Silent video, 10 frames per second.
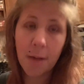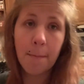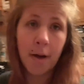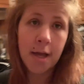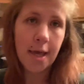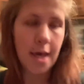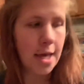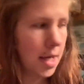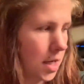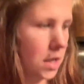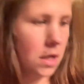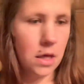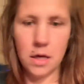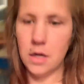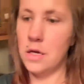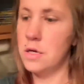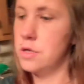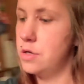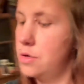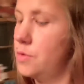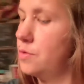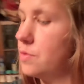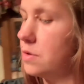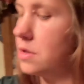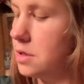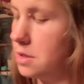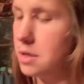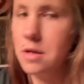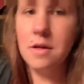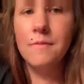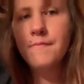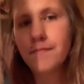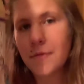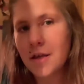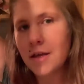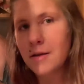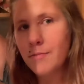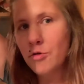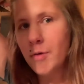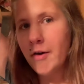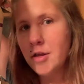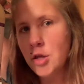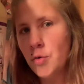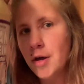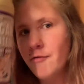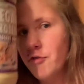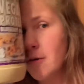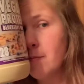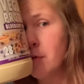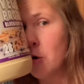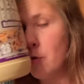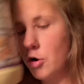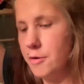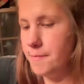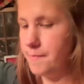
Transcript: my cake. Used blueberry donut from Beaumont.